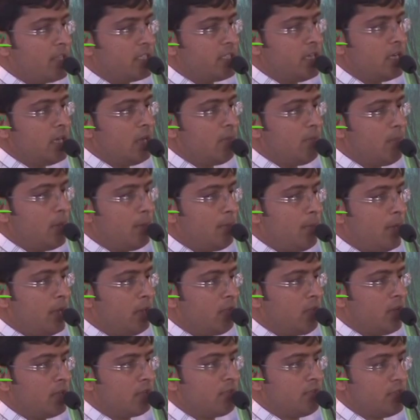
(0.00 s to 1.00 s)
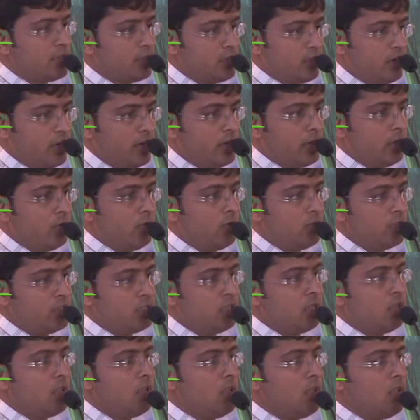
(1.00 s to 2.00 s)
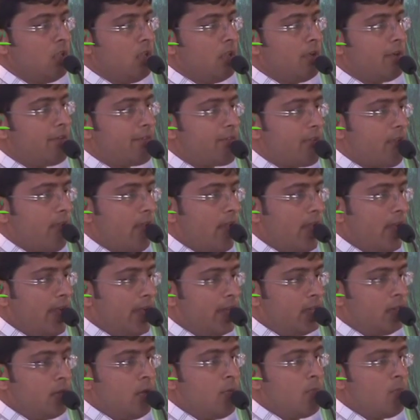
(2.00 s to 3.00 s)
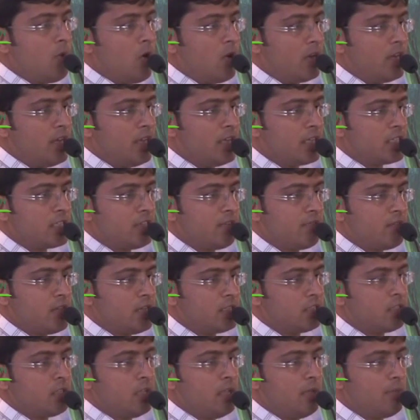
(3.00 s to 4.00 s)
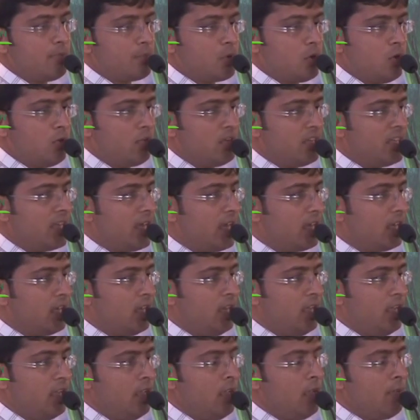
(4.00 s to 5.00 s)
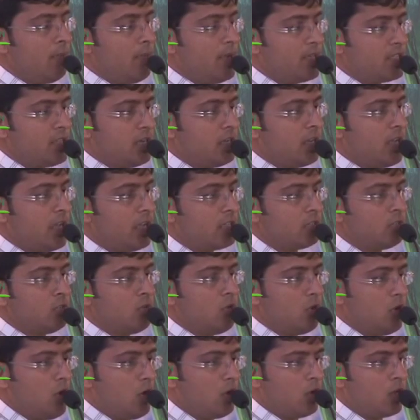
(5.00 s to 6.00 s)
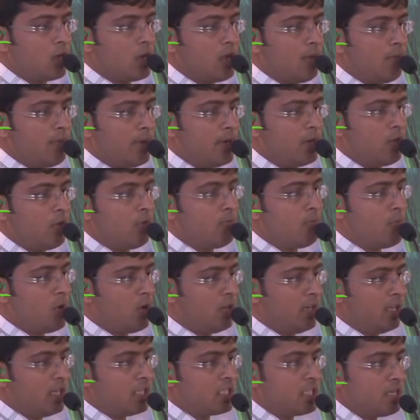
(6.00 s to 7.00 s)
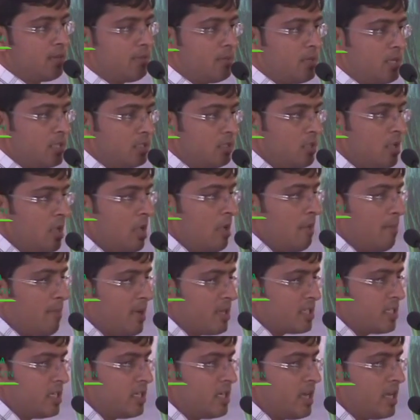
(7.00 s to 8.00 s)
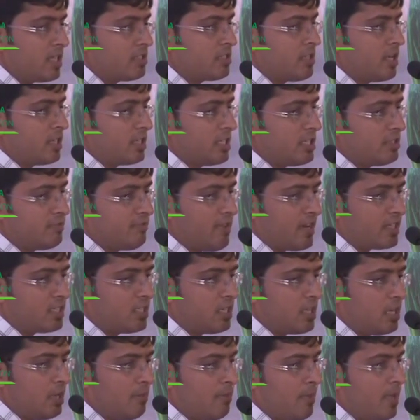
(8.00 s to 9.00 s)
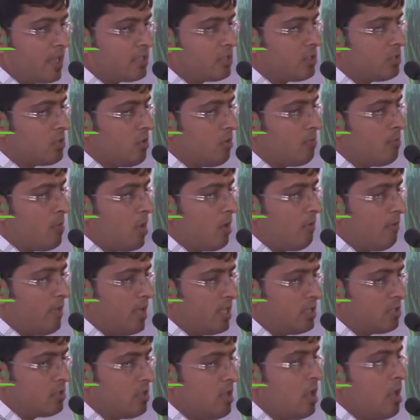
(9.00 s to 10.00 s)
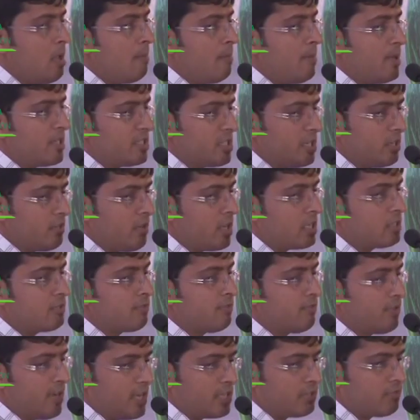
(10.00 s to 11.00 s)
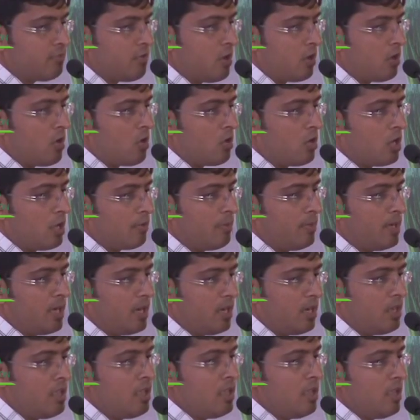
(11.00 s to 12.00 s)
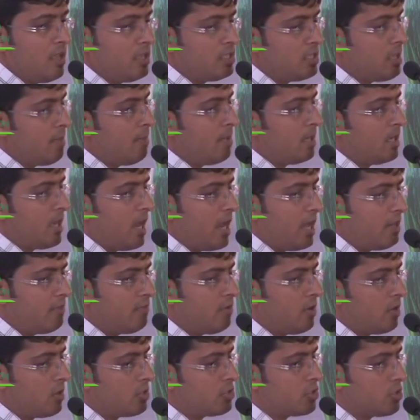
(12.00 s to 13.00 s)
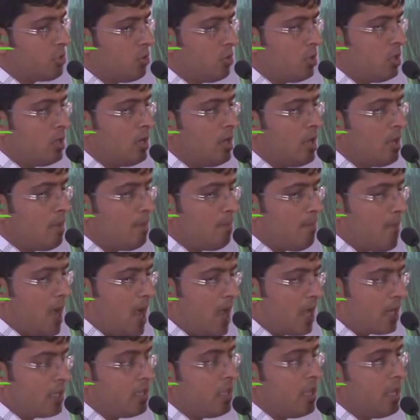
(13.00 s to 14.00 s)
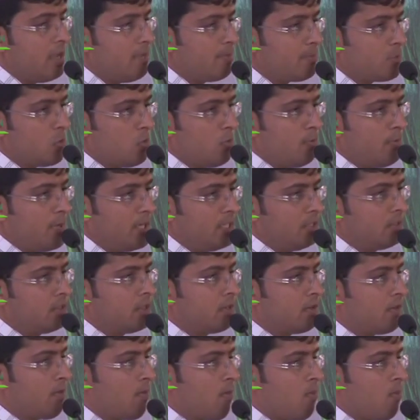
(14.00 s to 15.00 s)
Patient number pain was reduced, and morning stiffness improved greatly. Patient has no longer complaint of morning stiffness. Patient has satisfactory passage of bowels. Patient was fresh for longer period. His appetite for short marked improvement.